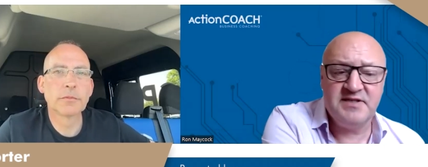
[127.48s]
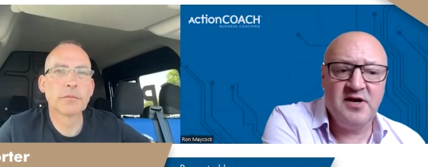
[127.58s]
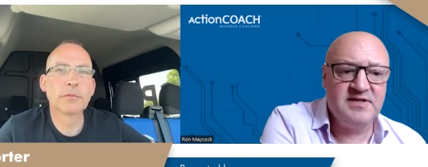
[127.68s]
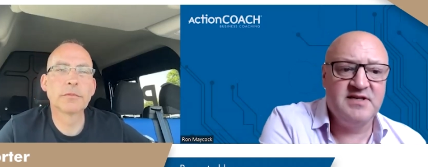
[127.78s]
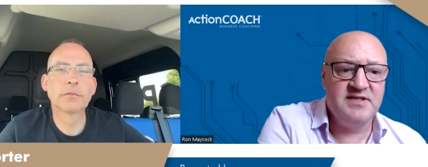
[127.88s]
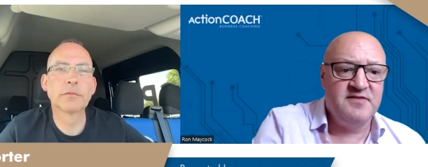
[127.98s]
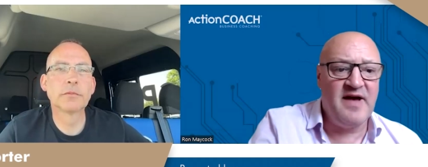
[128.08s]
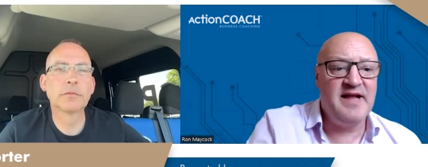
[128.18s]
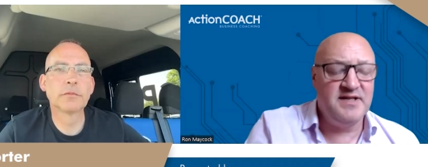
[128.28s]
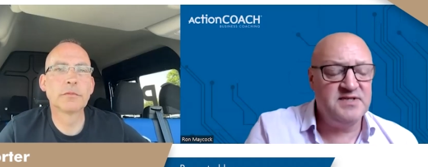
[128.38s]
Speaker 1: started as
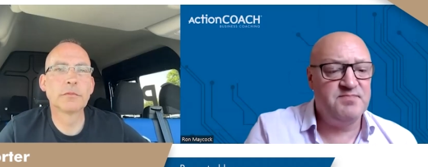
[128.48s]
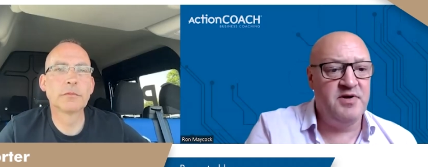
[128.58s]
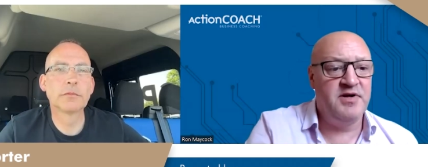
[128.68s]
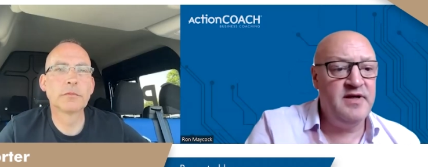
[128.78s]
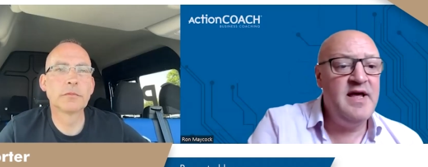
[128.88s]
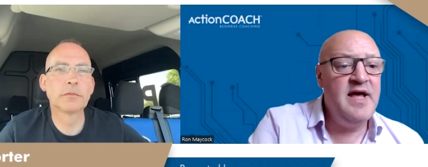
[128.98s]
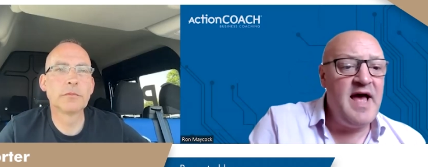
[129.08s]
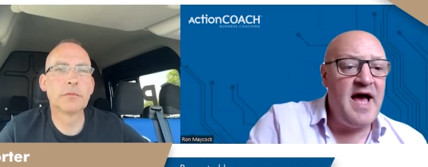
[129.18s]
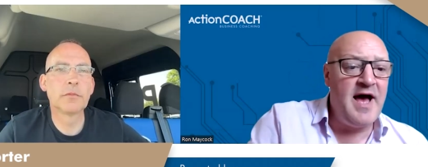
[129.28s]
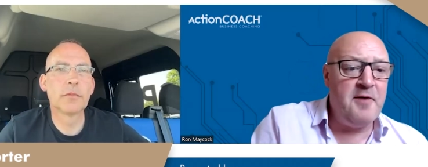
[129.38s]
events, but
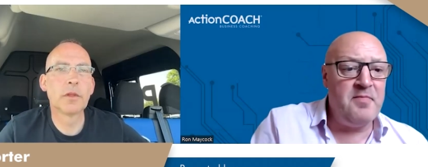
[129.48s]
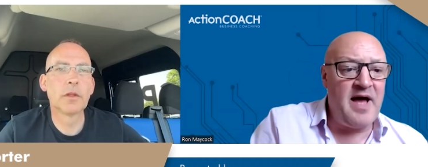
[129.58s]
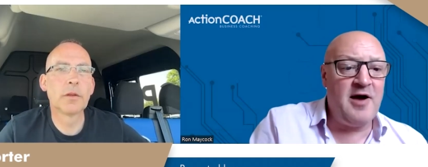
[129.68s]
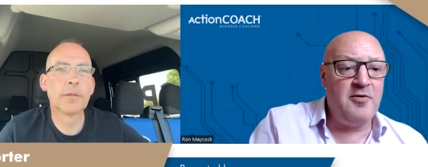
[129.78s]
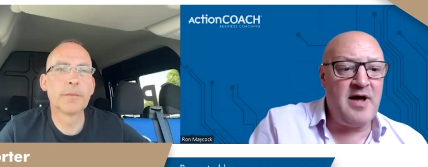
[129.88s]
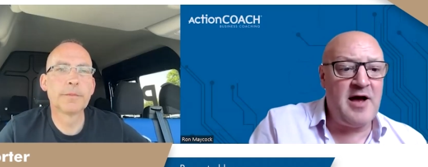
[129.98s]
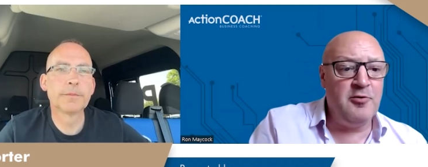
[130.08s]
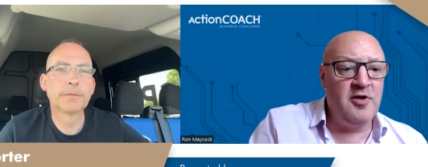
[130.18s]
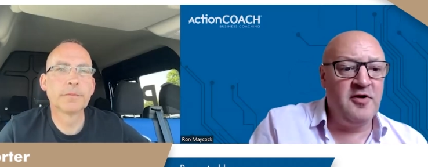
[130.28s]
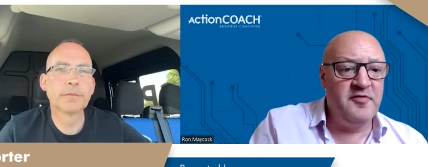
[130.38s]
um, how how
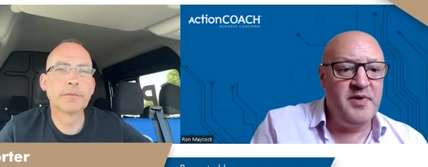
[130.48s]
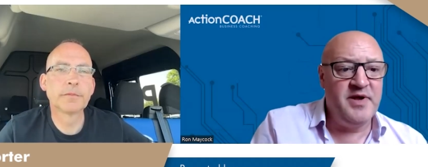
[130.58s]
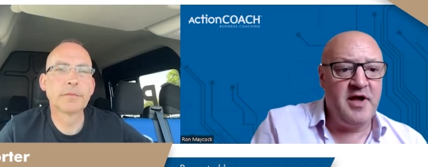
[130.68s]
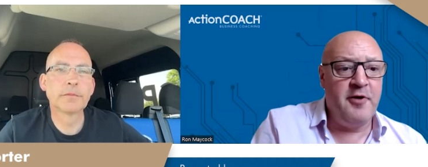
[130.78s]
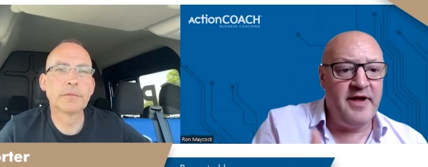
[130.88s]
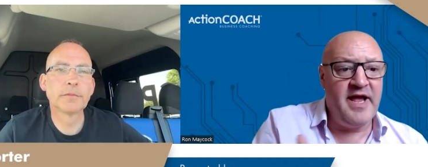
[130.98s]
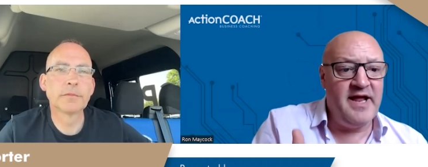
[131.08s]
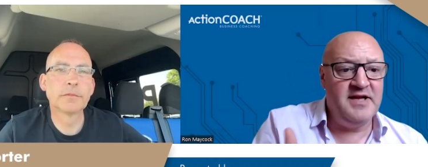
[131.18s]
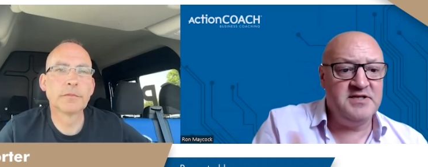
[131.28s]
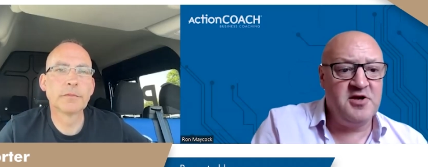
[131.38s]
long have you been going
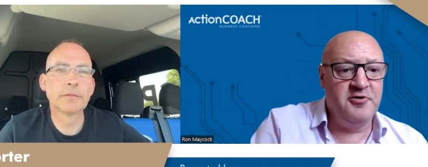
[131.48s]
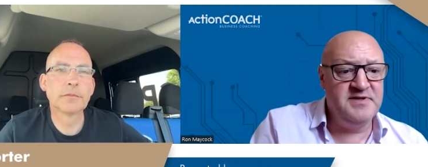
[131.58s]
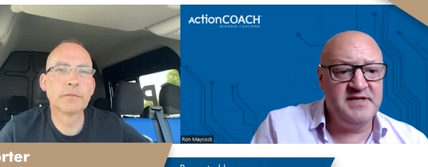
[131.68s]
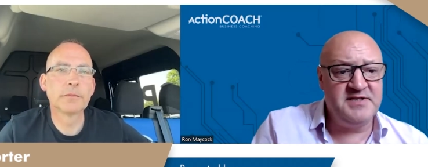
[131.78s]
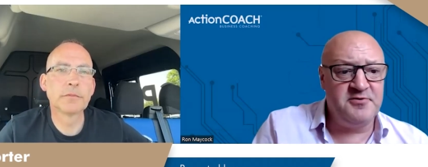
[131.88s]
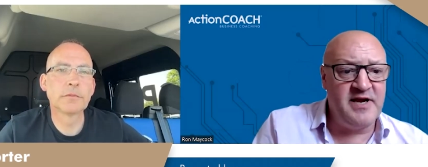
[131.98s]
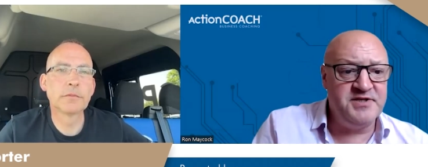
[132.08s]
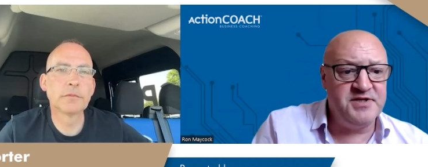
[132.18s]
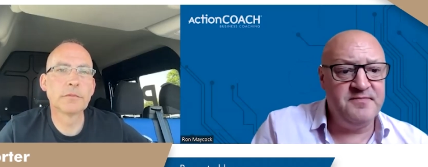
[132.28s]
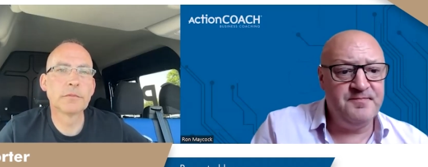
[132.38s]
in its current
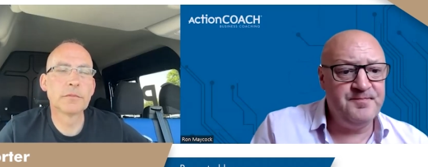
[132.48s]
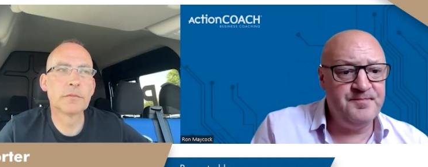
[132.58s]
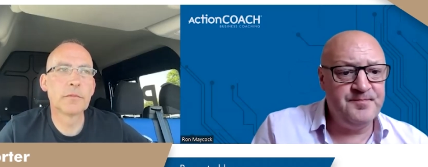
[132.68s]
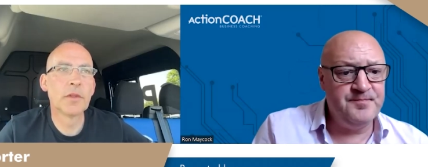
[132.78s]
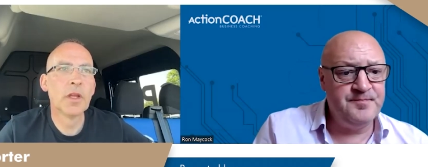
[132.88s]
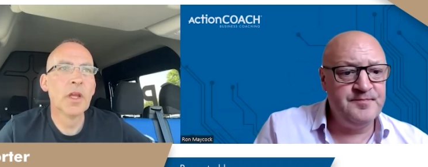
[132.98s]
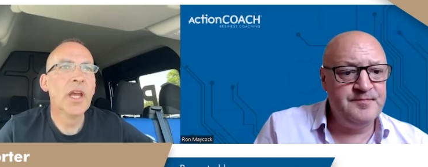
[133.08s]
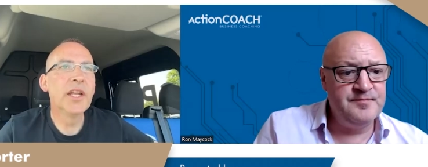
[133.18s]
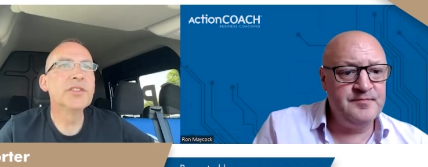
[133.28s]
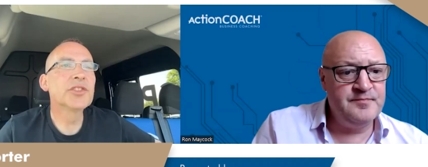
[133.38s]
iteration?
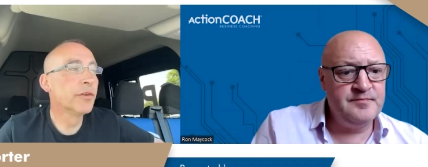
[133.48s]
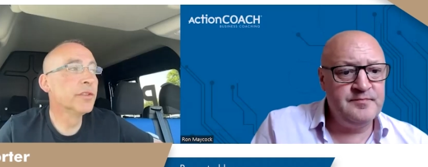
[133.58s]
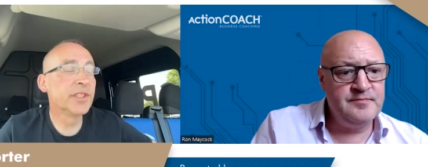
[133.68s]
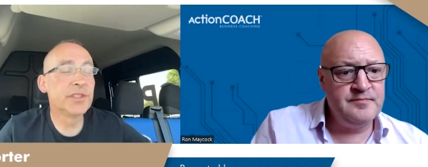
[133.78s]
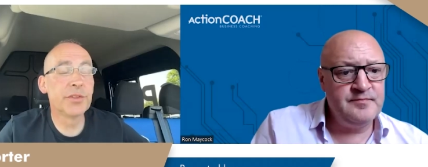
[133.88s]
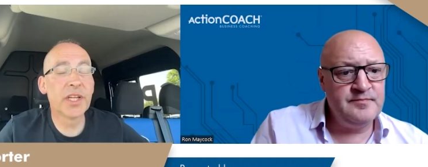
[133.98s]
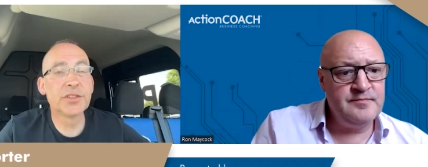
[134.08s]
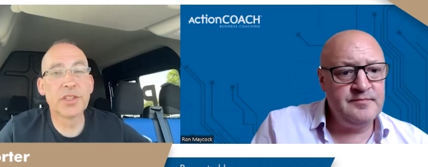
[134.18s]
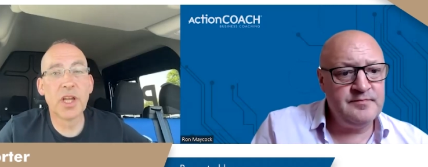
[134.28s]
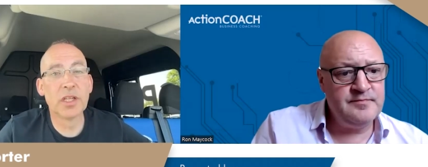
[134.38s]
Speaker 2: In its current
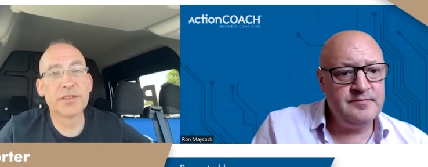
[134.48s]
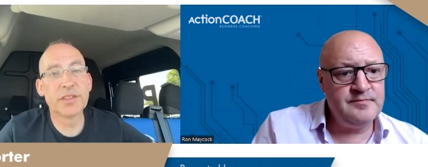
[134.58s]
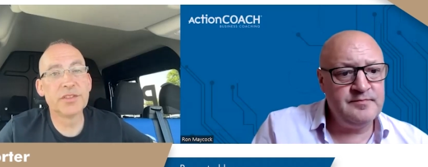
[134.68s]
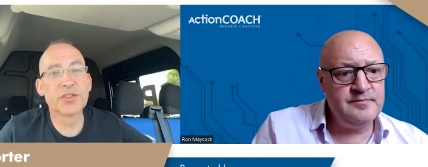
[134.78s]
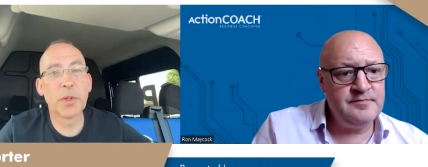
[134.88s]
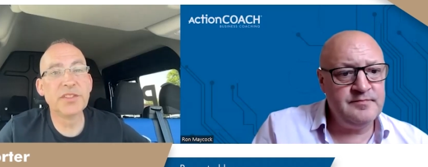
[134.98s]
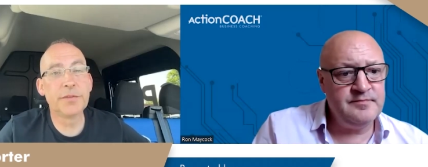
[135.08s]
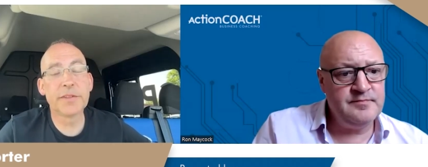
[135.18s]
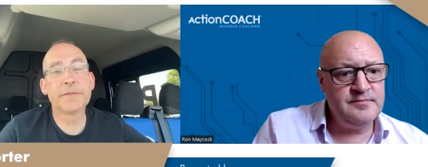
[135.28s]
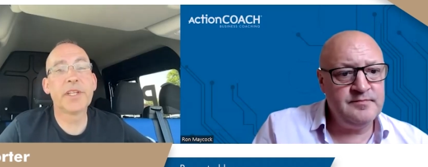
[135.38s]
iteration, uh, since twenty
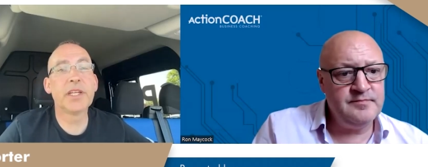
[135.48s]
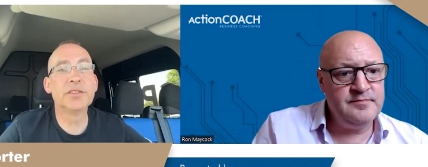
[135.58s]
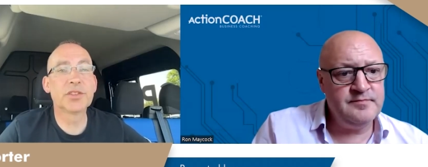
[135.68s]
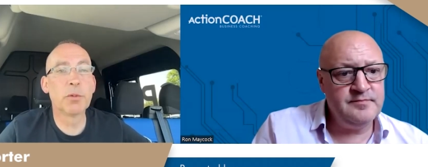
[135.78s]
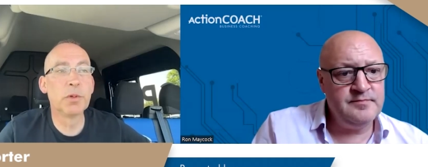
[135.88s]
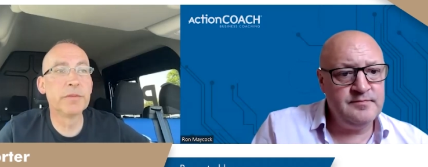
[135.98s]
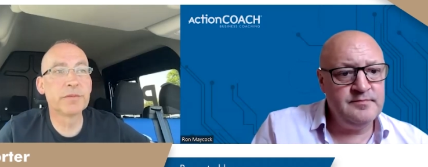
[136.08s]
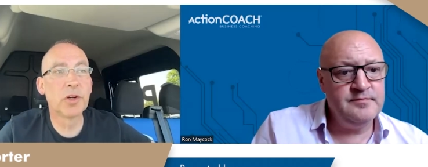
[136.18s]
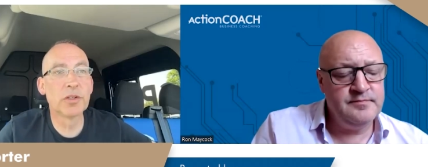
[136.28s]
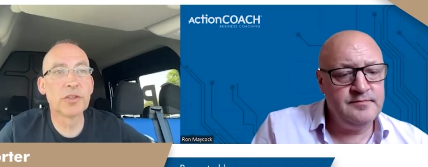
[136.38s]
fifteen, so
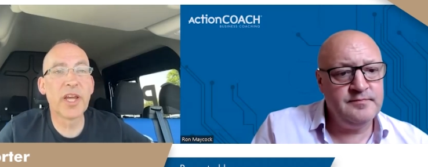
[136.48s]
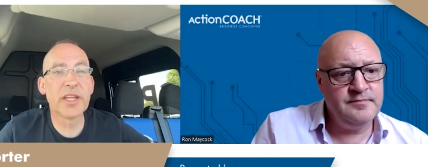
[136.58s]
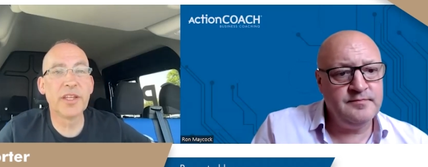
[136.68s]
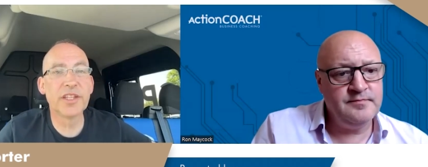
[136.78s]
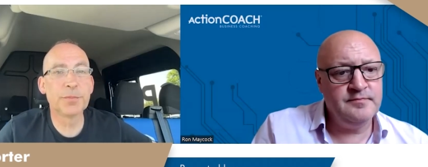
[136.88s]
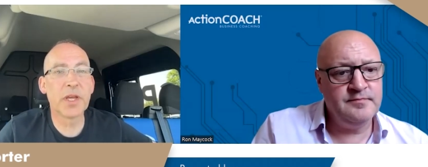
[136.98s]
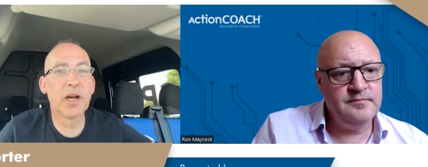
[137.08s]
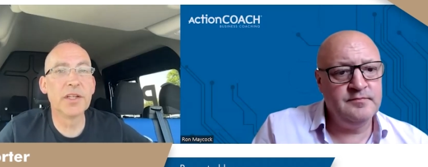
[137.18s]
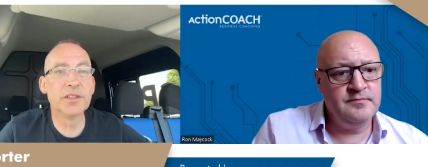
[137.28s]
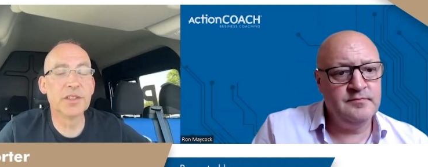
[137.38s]
we've got a good eight years
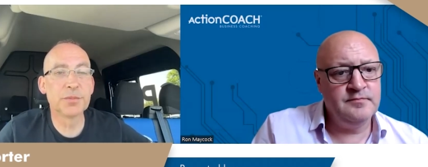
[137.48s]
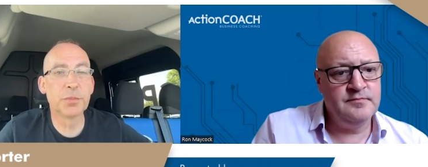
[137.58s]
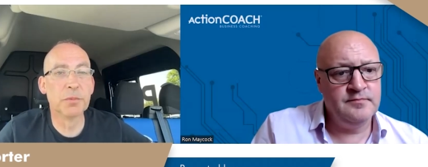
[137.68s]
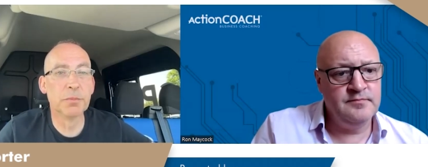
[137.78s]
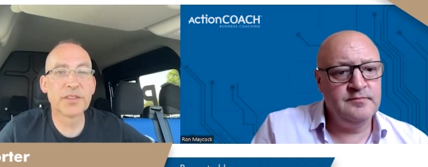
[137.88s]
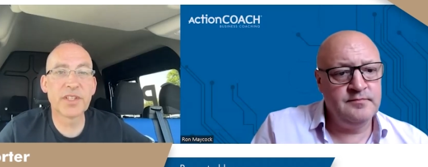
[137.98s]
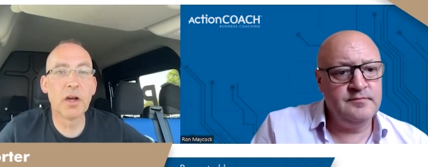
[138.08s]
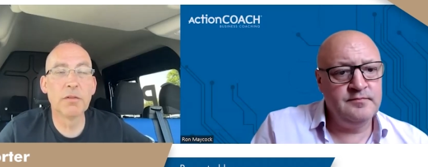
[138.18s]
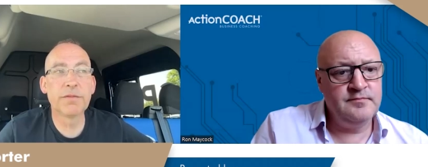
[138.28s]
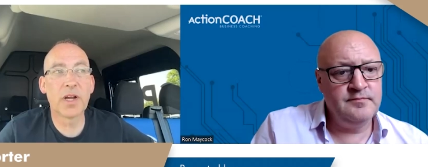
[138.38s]
behind us, but
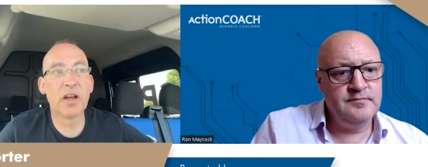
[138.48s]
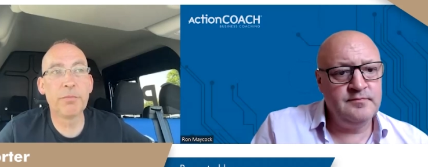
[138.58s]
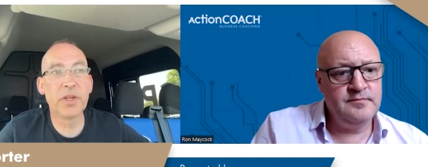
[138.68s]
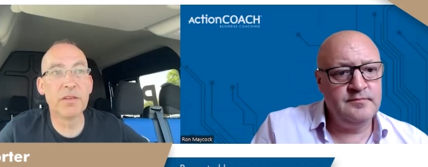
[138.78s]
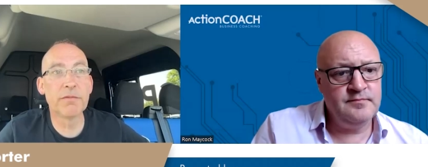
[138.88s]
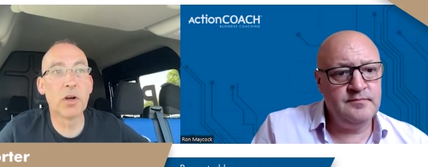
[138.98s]
myself, I've been